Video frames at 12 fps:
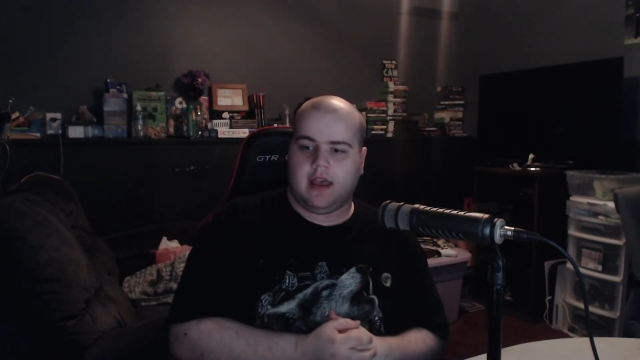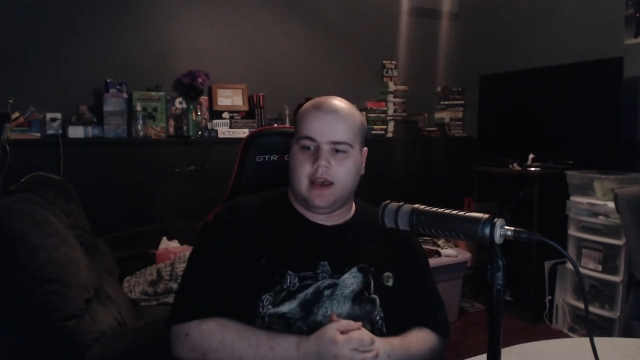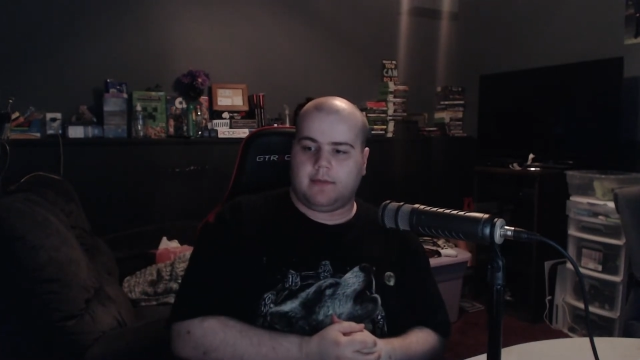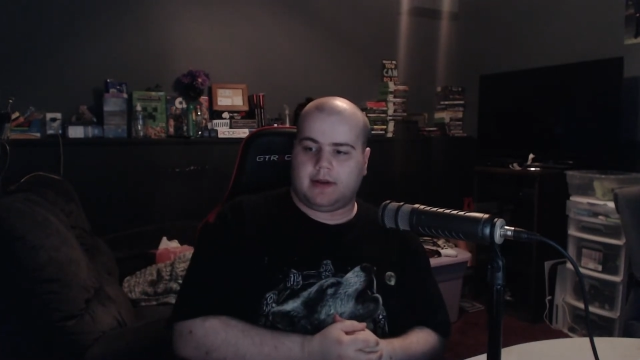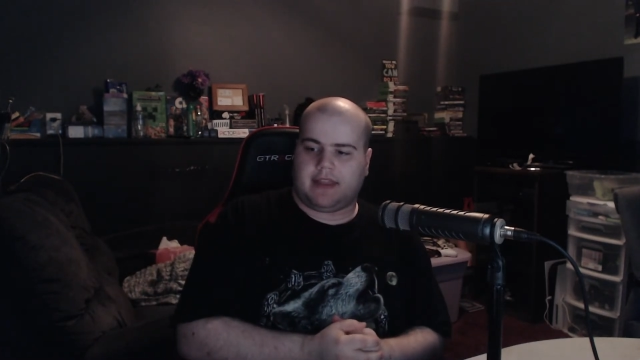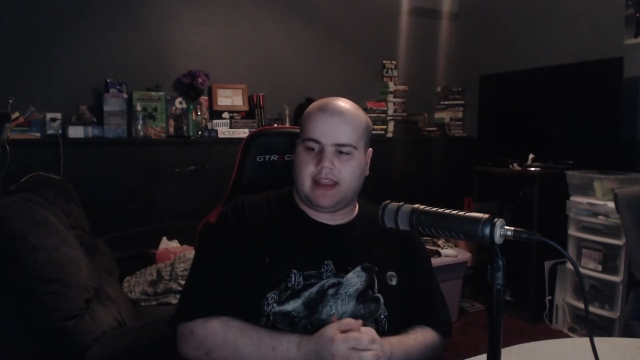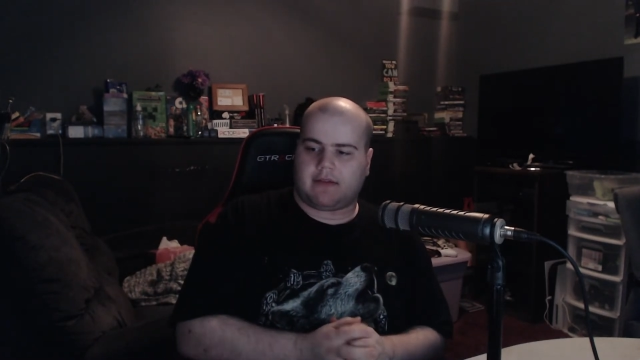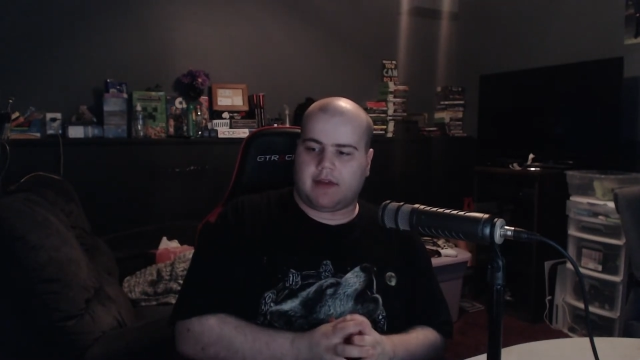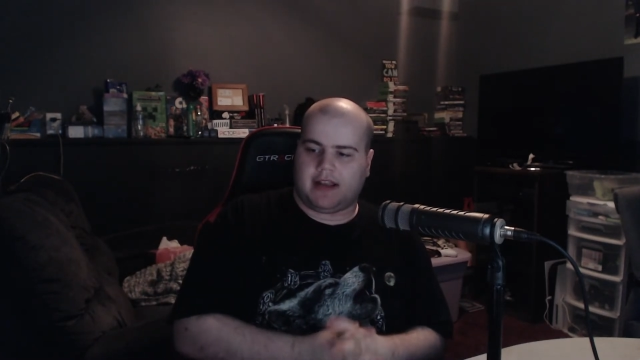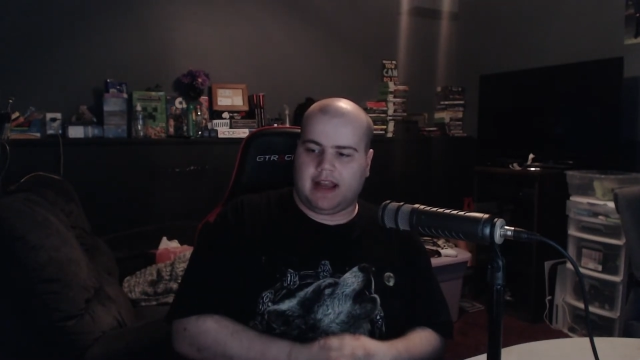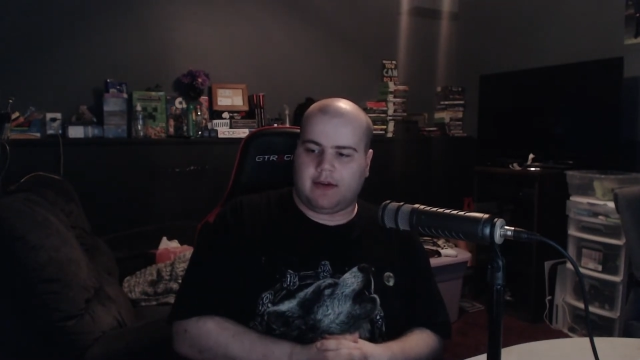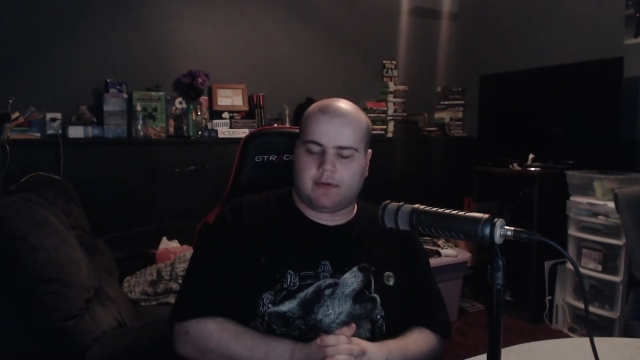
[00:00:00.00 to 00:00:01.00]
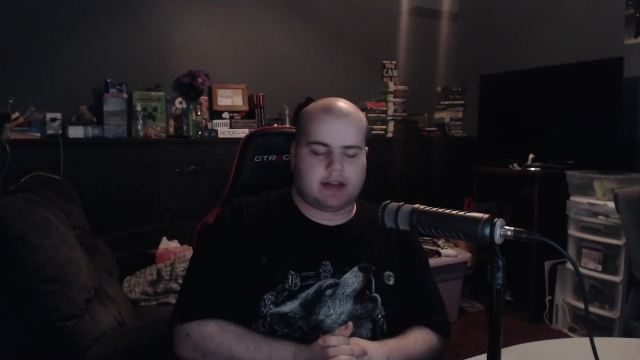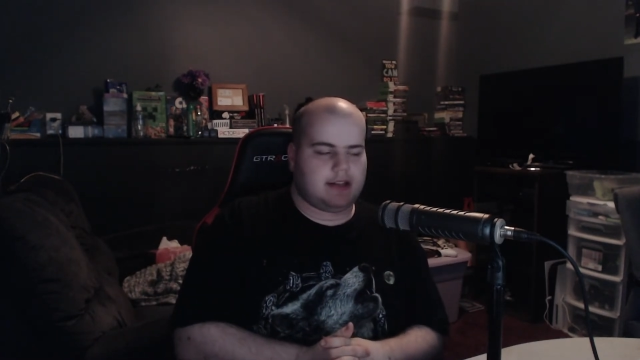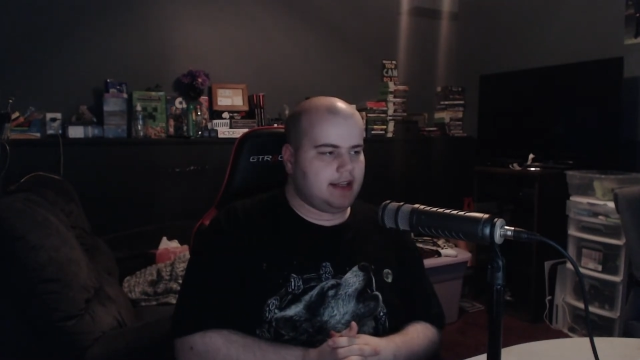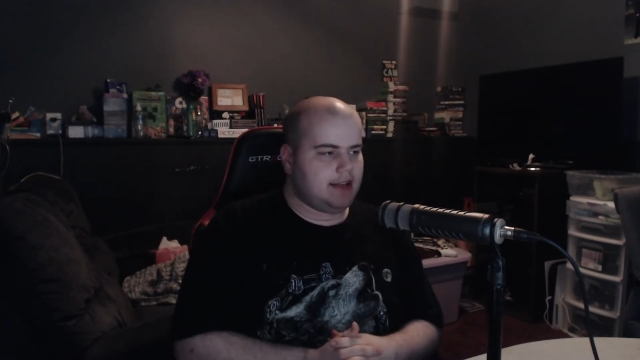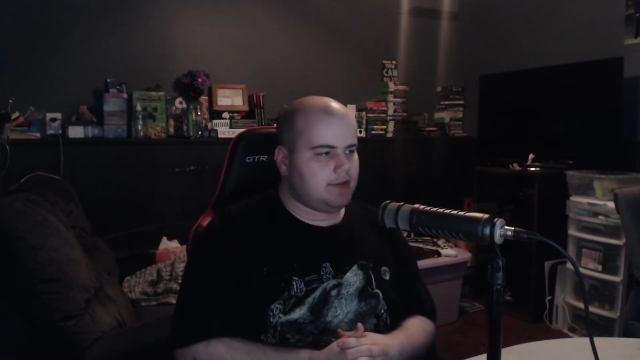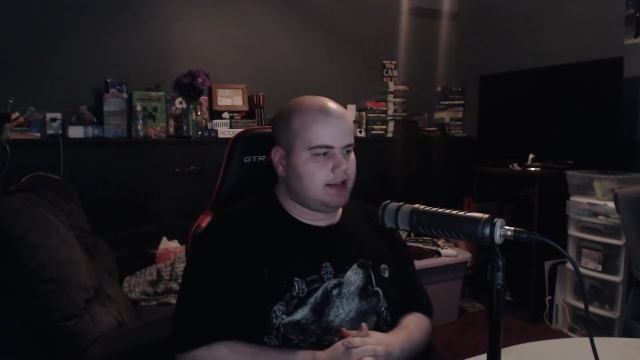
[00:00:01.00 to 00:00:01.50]
But I think right now we're gonna
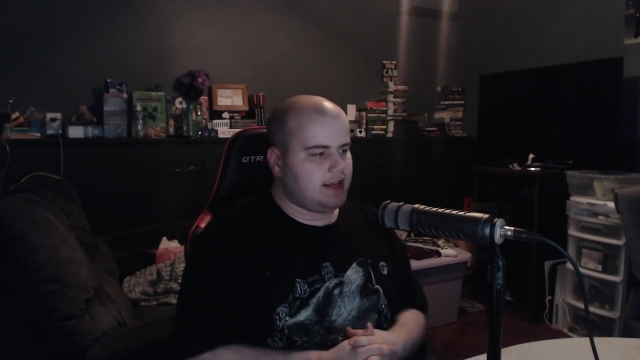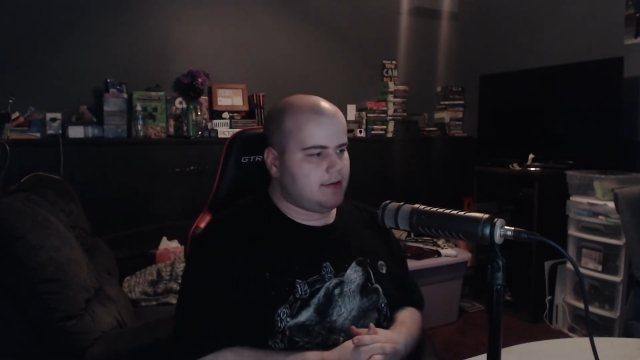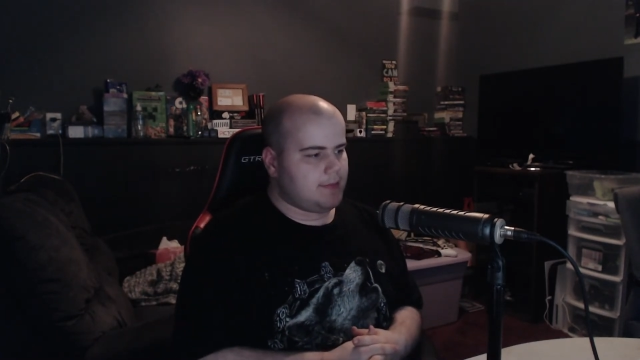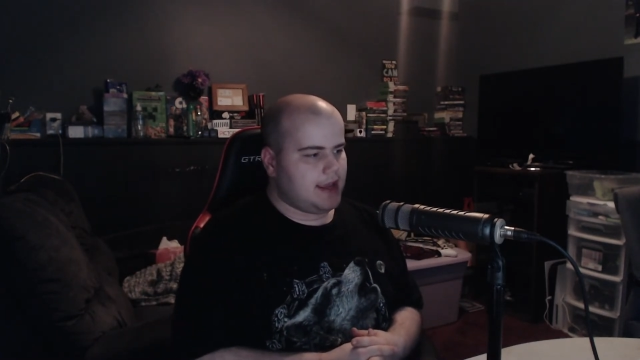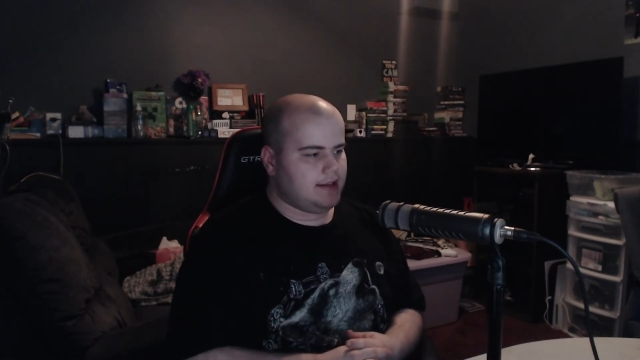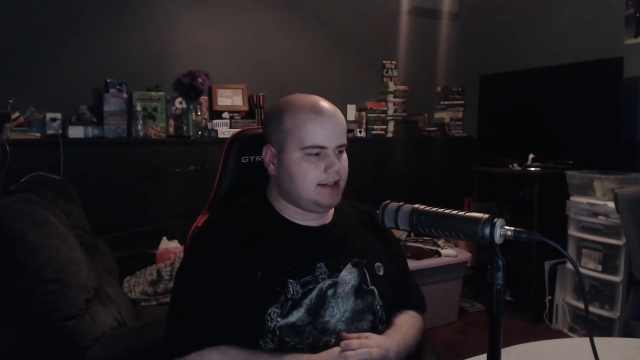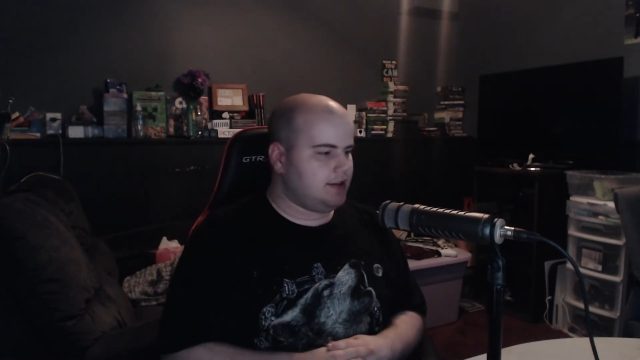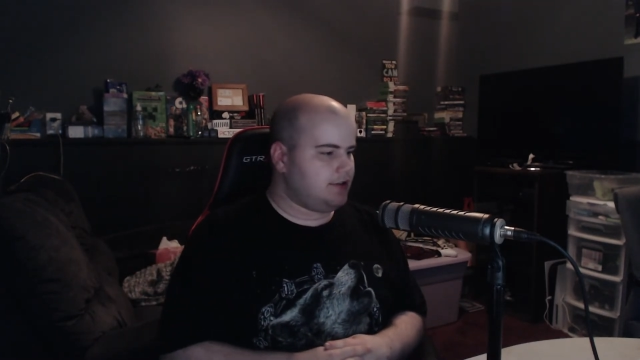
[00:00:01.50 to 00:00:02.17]
leave it here, man.